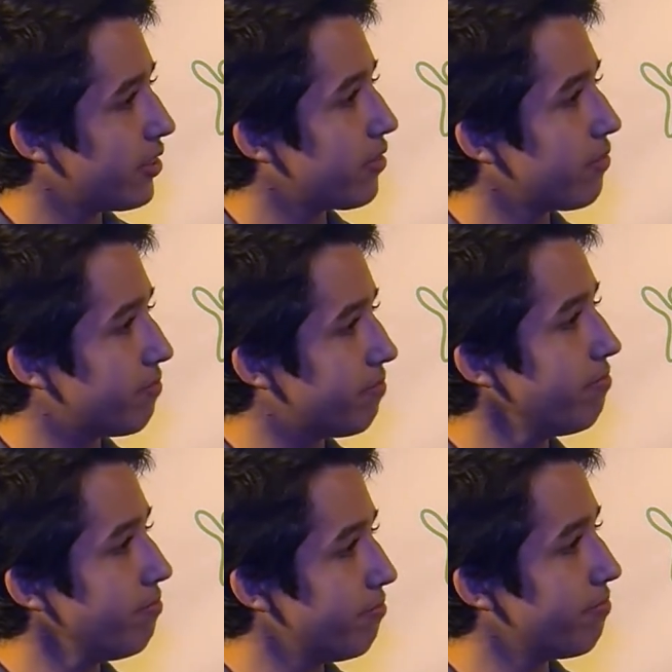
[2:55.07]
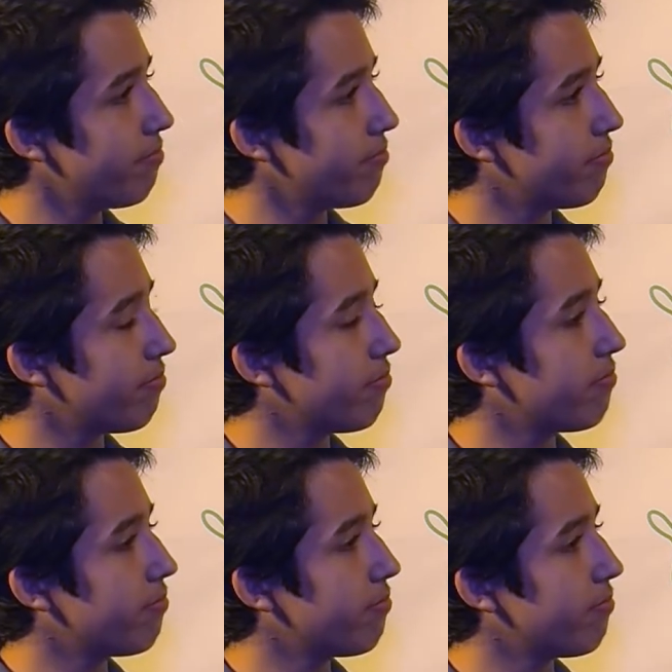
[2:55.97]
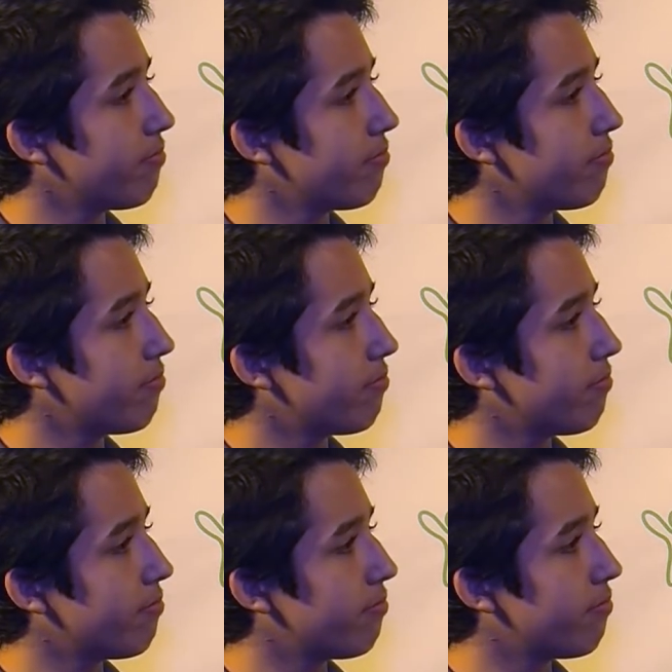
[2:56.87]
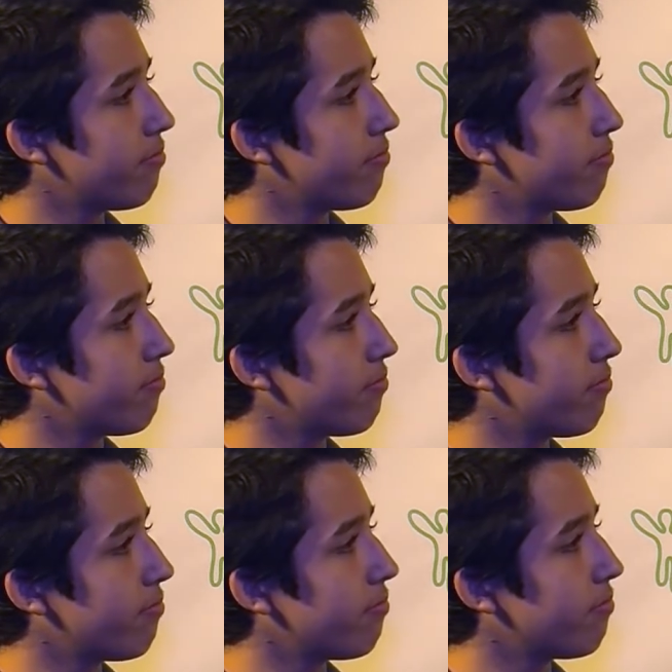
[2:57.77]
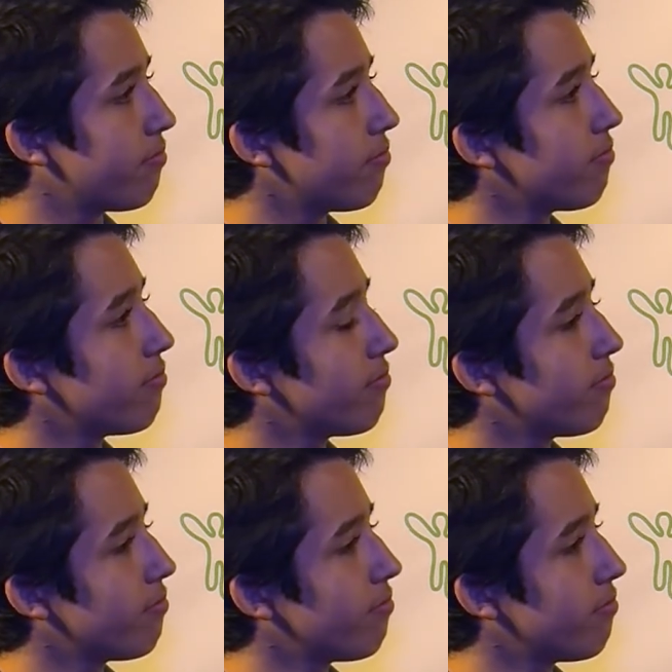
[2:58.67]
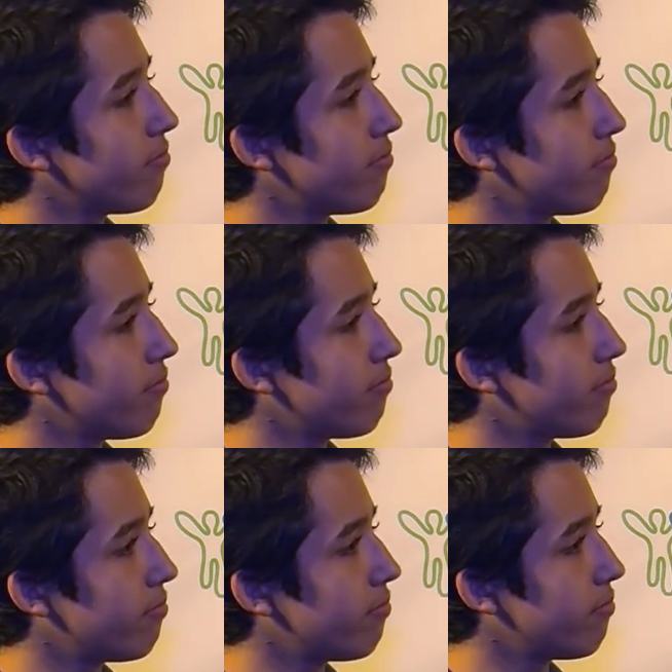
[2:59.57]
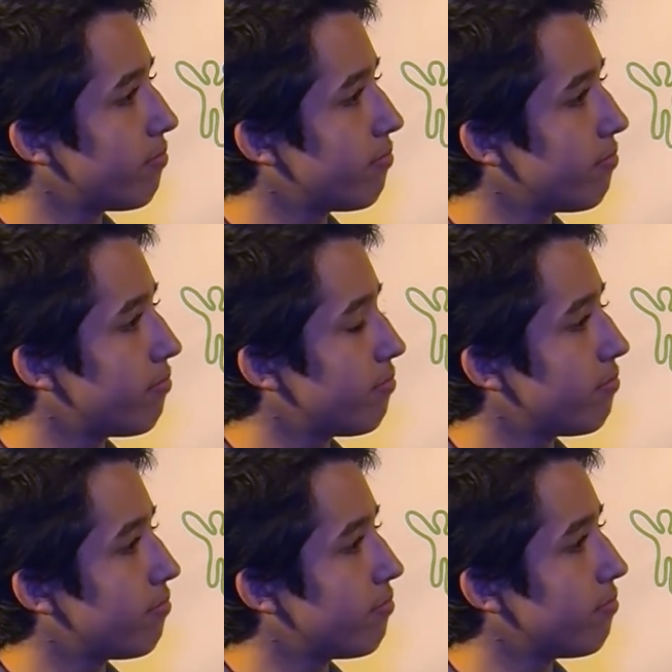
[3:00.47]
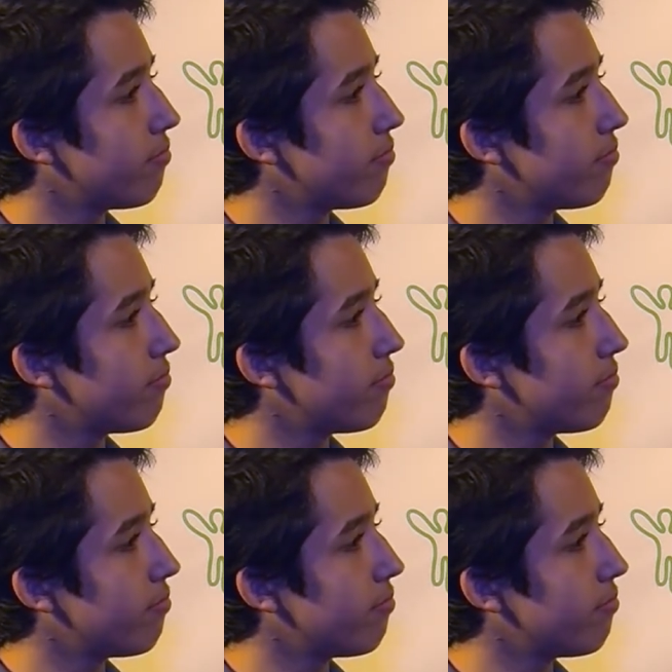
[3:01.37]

This person isn't speaking.